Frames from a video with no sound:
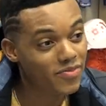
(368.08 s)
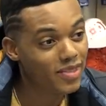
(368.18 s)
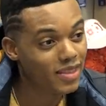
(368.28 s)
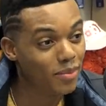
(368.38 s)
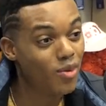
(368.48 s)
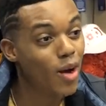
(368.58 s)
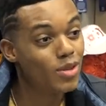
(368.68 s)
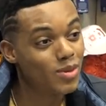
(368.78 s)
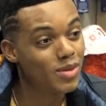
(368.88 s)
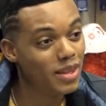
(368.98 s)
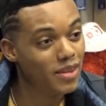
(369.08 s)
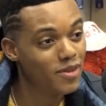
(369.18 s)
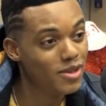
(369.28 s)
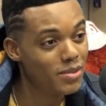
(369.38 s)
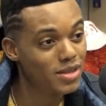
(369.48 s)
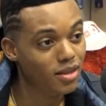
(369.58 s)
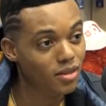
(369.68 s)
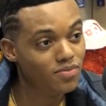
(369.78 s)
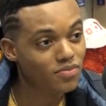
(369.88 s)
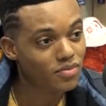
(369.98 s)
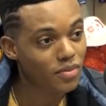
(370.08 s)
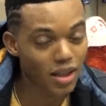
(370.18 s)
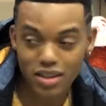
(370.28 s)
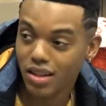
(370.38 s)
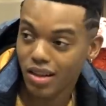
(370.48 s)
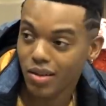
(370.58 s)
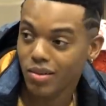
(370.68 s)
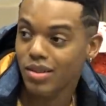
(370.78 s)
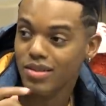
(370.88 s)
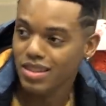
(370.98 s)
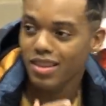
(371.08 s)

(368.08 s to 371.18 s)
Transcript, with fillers: Mm-hmm. LeBron was supposed to be in the first episode. Really? But you know, it was you